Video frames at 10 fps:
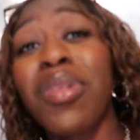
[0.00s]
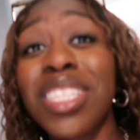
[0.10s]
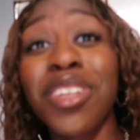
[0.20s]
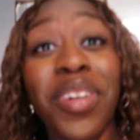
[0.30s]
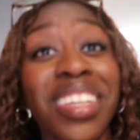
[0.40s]

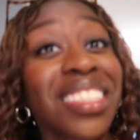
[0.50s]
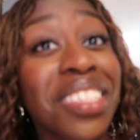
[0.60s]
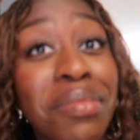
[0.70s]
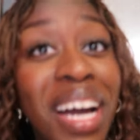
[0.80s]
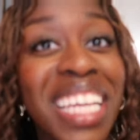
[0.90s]
wasn't
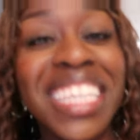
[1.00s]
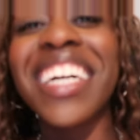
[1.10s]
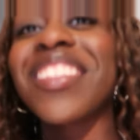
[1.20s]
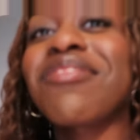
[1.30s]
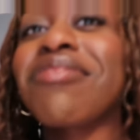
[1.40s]
crazy about it
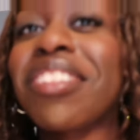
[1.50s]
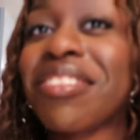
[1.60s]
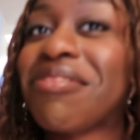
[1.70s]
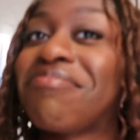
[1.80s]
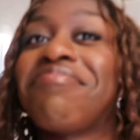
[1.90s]
i don't know
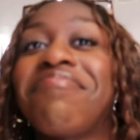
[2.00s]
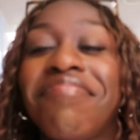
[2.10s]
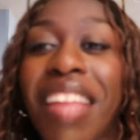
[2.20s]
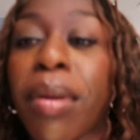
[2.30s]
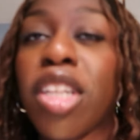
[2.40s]

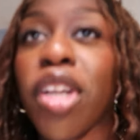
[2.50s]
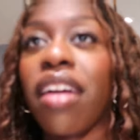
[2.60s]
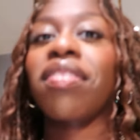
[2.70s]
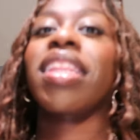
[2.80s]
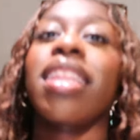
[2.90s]
i'm gonna try
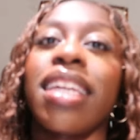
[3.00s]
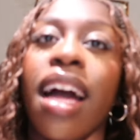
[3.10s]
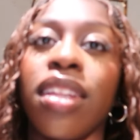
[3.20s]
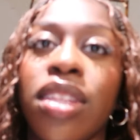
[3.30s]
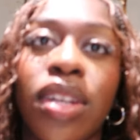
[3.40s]
everything at the
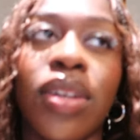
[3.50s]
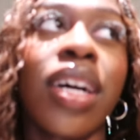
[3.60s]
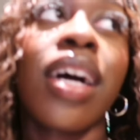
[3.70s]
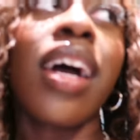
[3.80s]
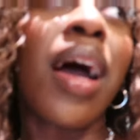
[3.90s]
galley though
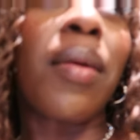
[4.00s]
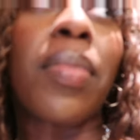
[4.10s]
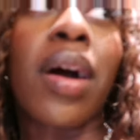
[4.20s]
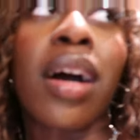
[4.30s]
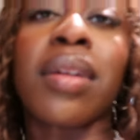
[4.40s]

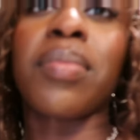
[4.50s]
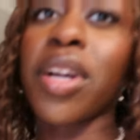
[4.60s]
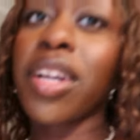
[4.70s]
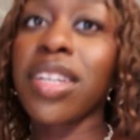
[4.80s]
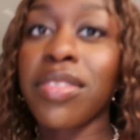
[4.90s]
but
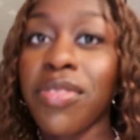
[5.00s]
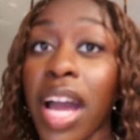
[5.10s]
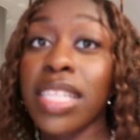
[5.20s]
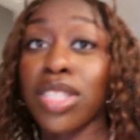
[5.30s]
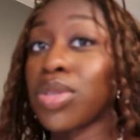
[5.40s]
burger and
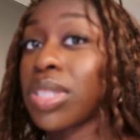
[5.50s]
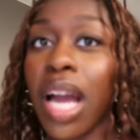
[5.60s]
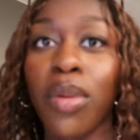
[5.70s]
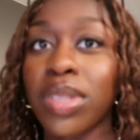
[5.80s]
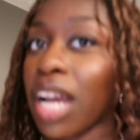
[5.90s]
fries and sushi
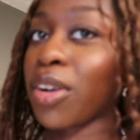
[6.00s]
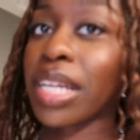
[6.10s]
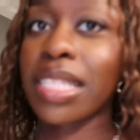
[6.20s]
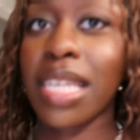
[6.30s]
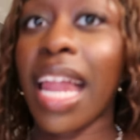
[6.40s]
i was not
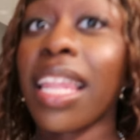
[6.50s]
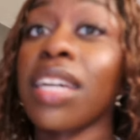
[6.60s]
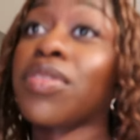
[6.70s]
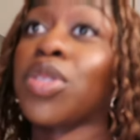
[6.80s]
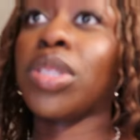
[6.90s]
crazy and i
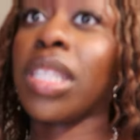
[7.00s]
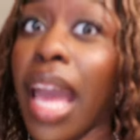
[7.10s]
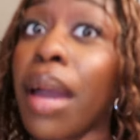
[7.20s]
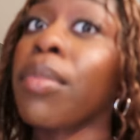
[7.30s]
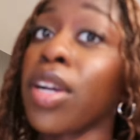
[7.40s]
love sushi
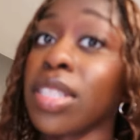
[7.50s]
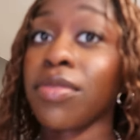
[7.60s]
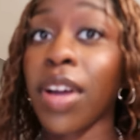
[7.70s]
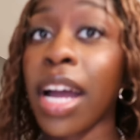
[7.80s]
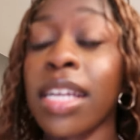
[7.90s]
and burgers
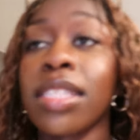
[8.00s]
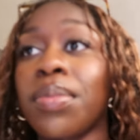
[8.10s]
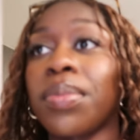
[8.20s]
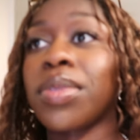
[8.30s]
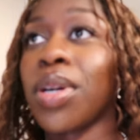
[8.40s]
and fries
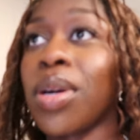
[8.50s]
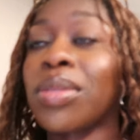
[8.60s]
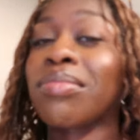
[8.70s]
so